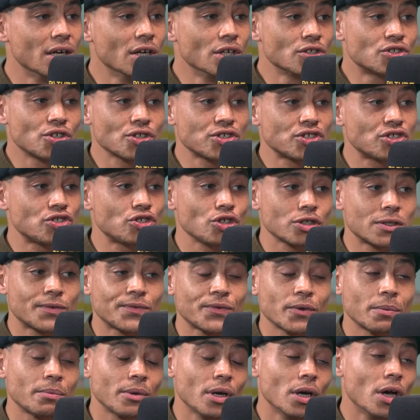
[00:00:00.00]
just
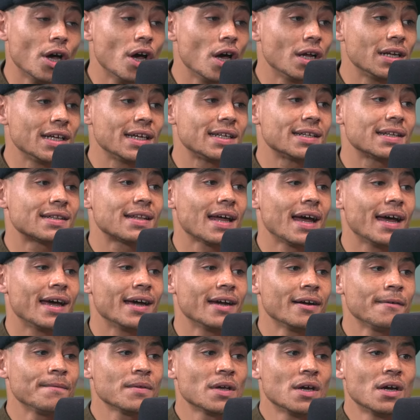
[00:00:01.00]
from early in the
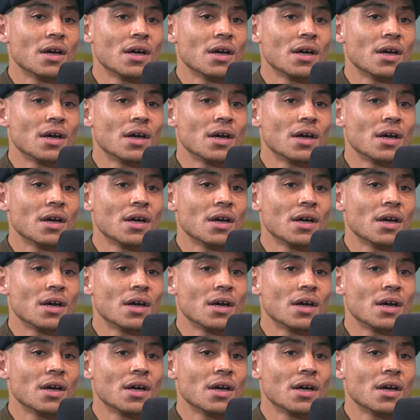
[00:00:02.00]
day,